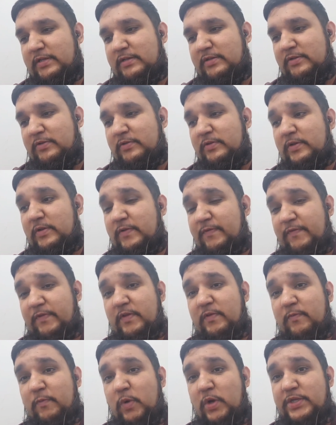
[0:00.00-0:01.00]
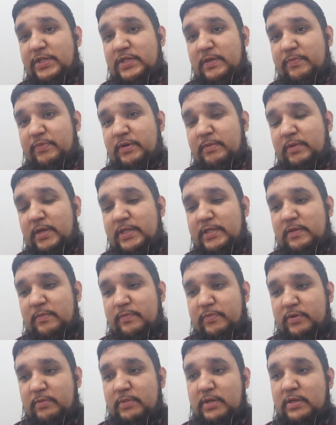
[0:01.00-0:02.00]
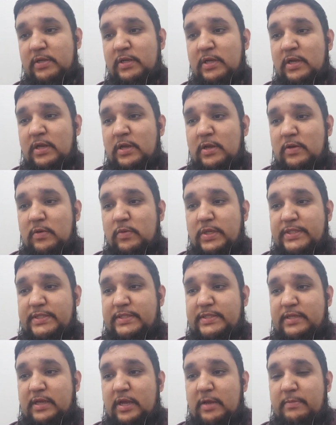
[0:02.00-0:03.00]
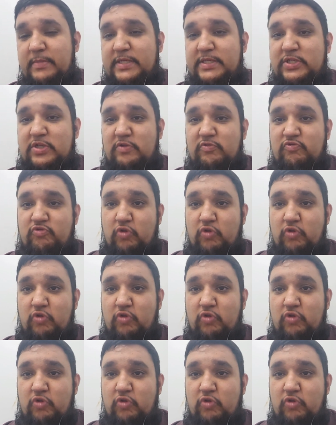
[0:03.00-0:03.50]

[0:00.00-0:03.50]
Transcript: to do if they watch to Primate was Mr.